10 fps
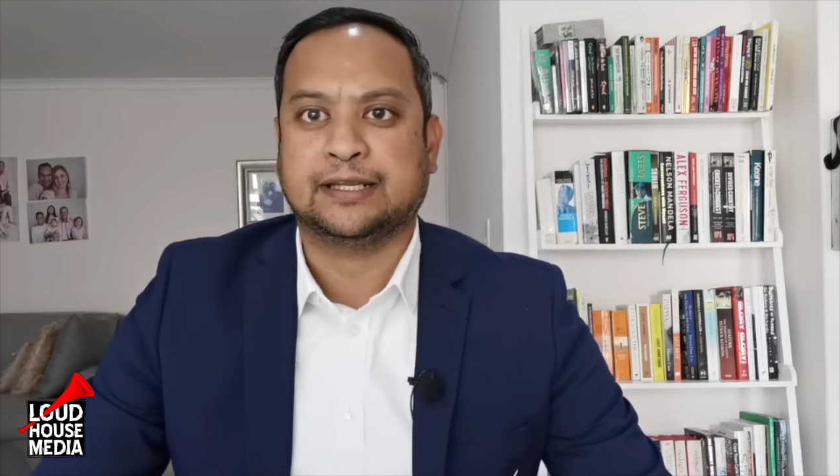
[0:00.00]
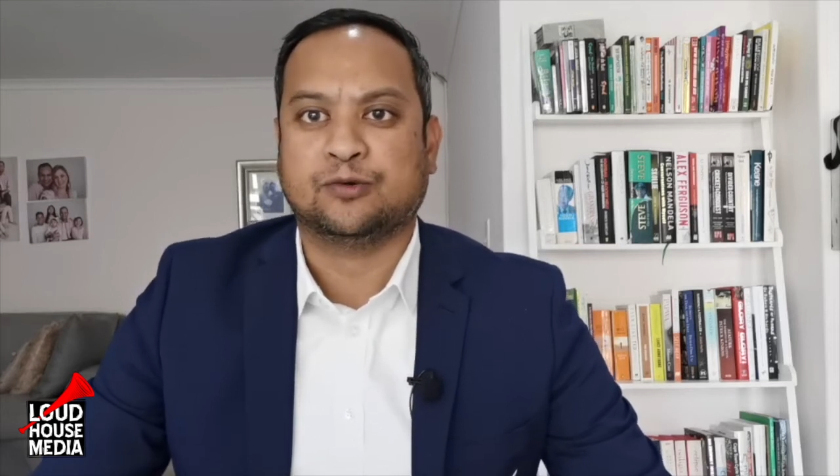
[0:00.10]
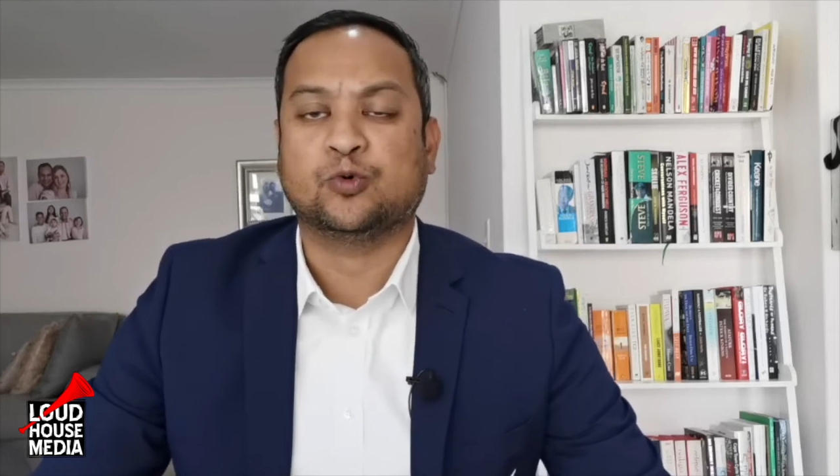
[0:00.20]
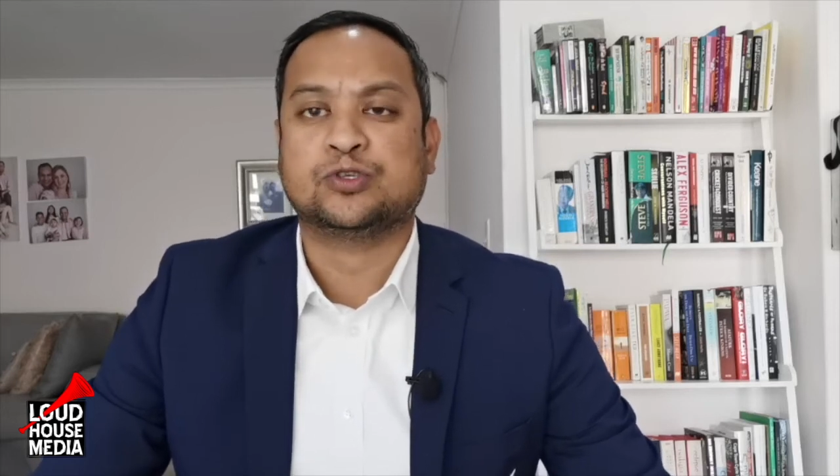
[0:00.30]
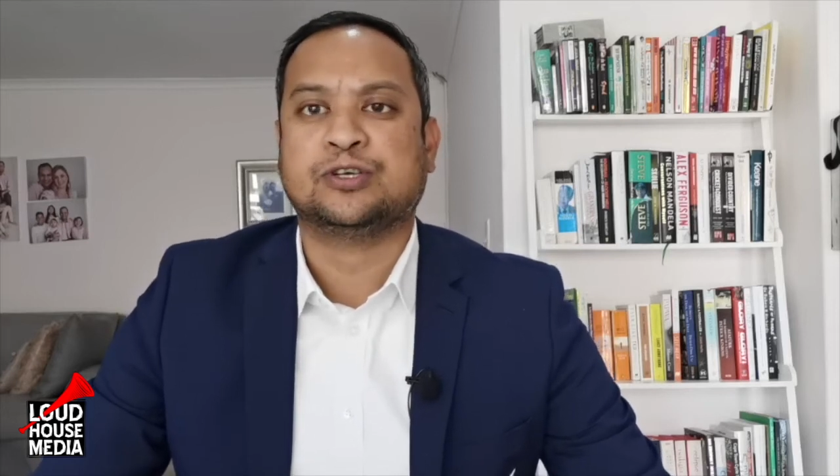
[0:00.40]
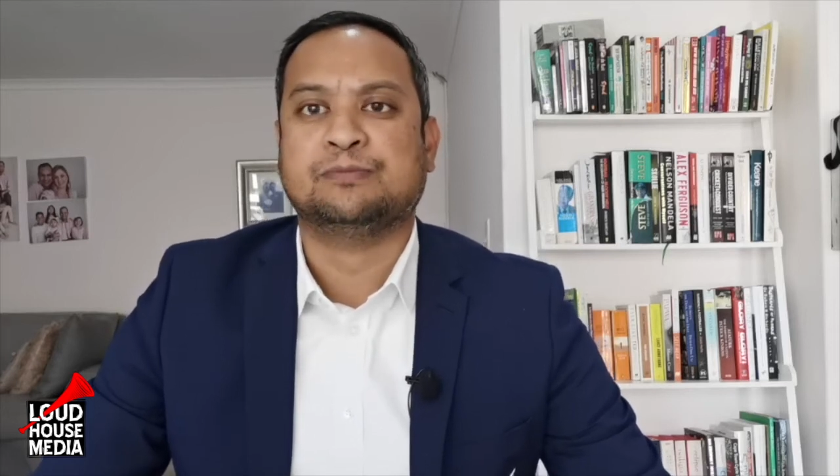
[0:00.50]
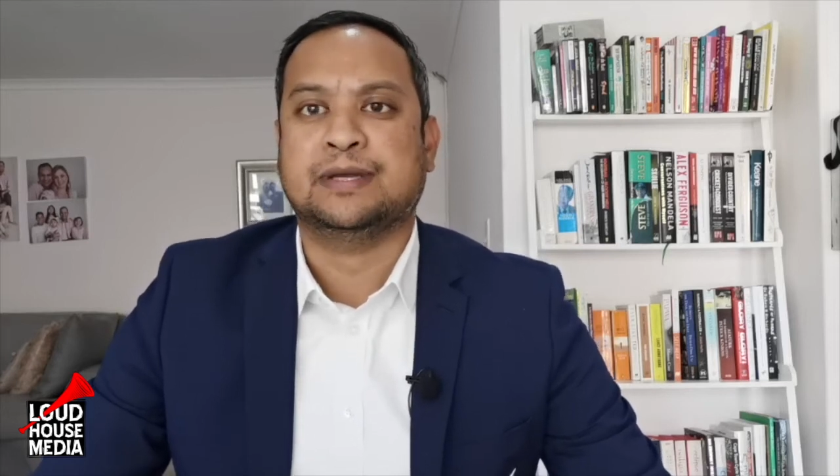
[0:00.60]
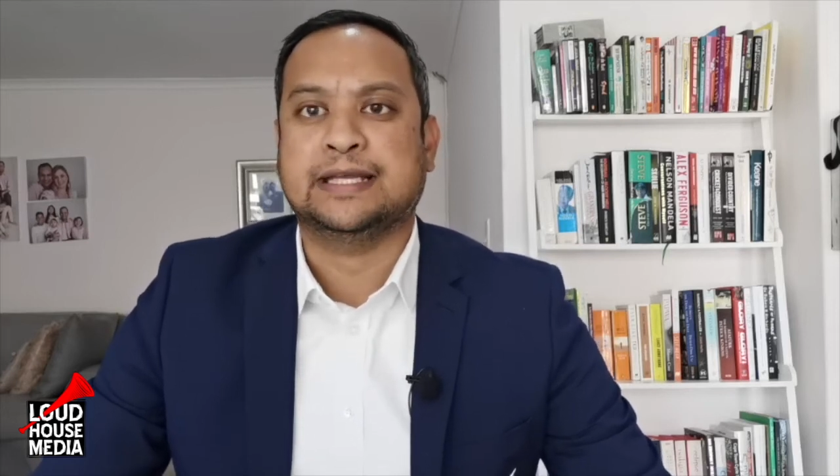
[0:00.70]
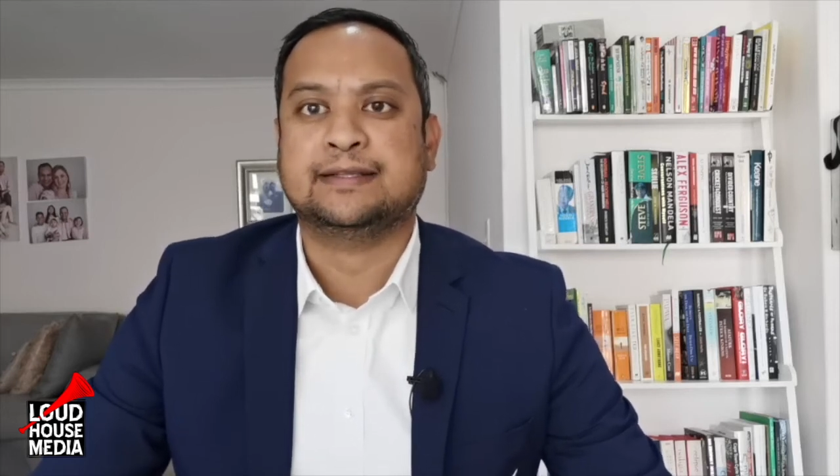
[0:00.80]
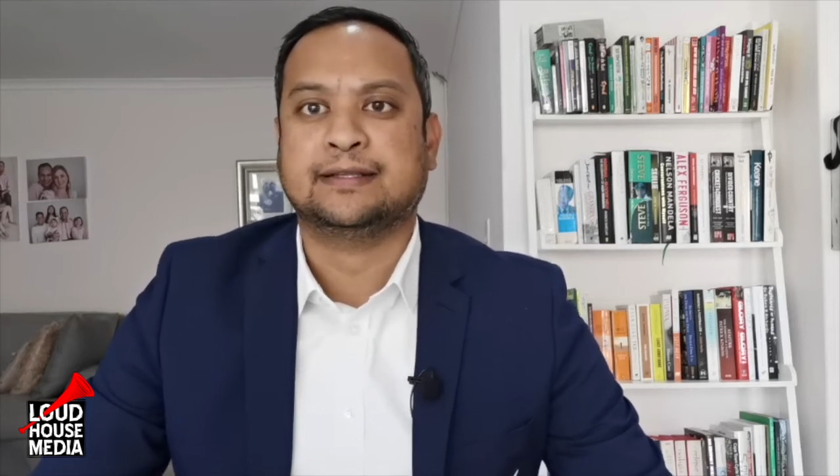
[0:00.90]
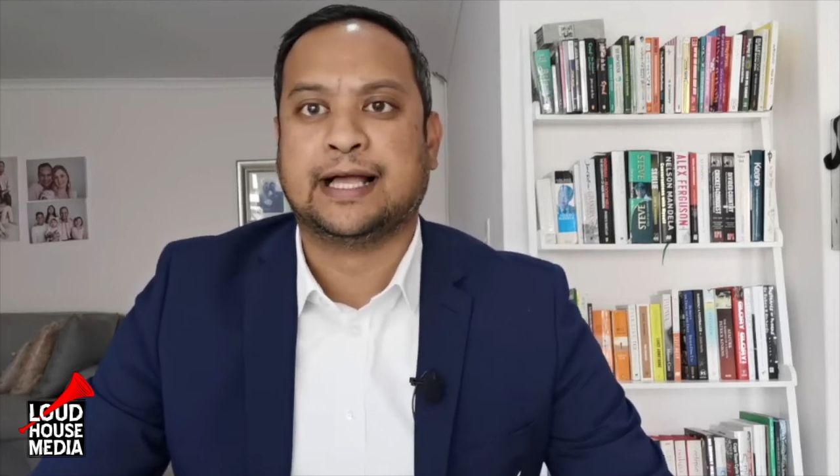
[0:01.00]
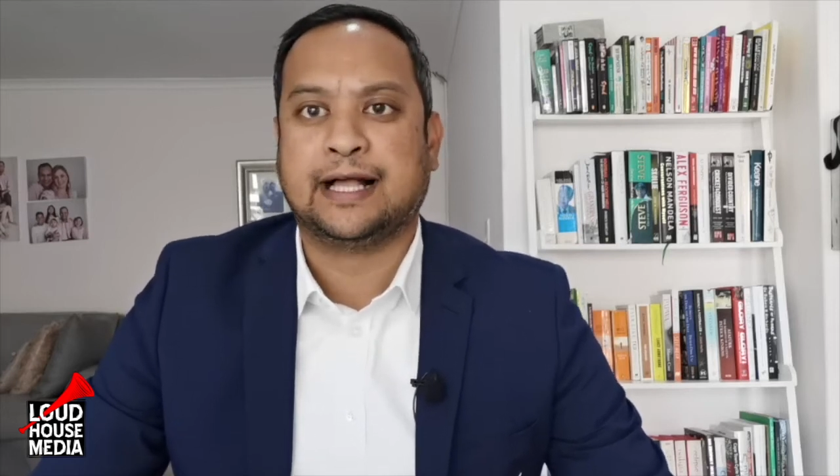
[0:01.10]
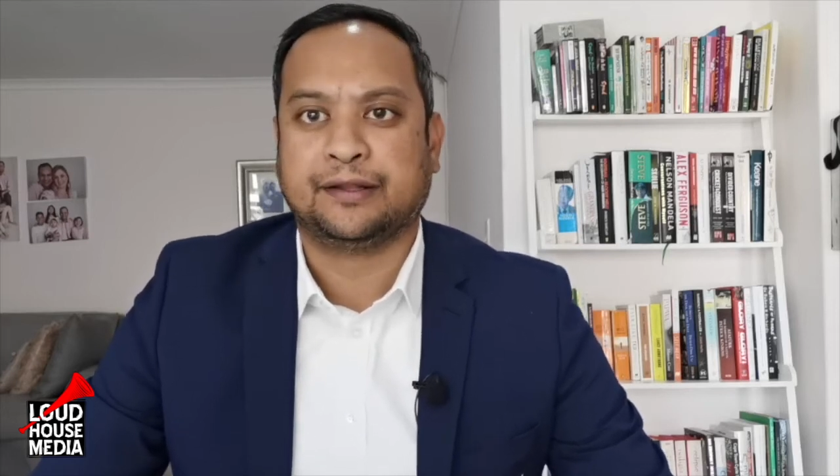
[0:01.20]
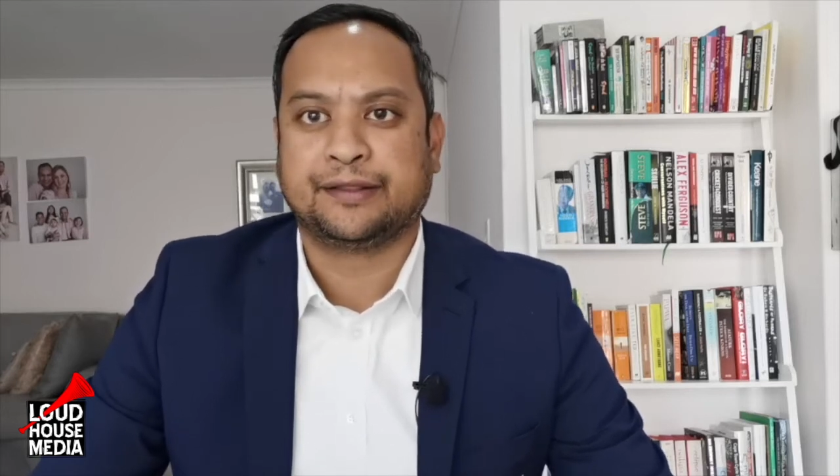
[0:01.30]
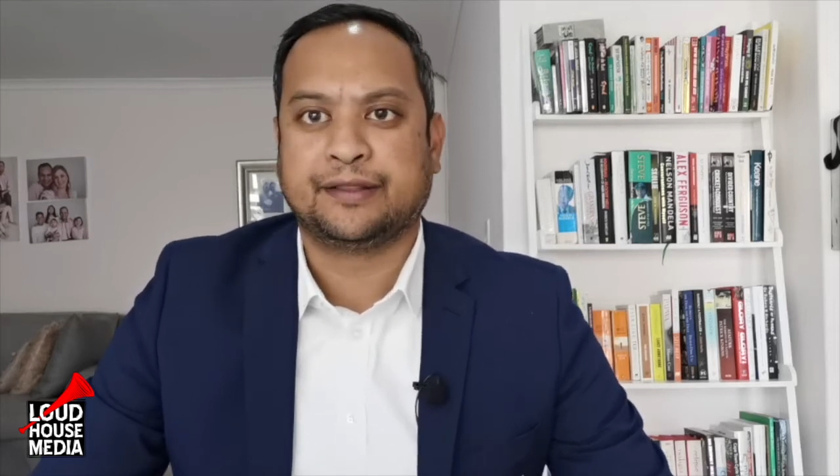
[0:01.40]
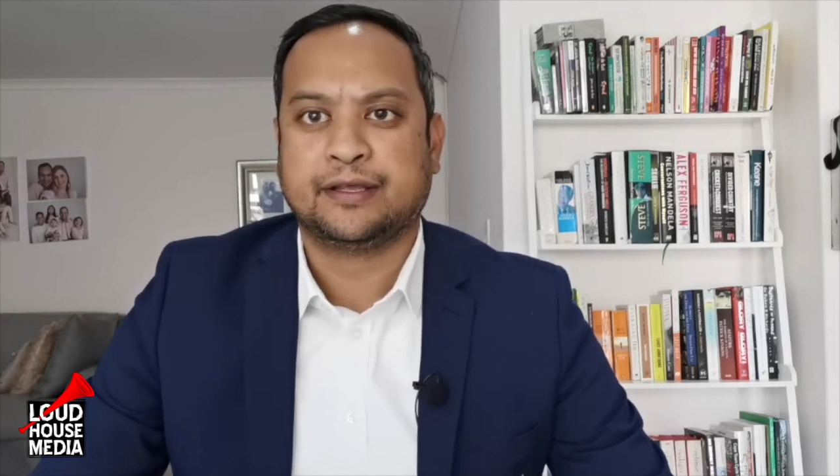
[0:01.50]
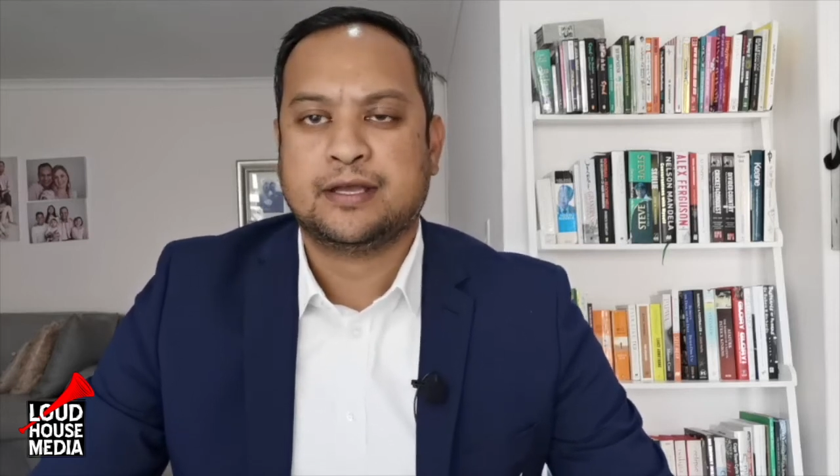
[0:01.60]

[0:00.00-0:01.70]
and also mental health.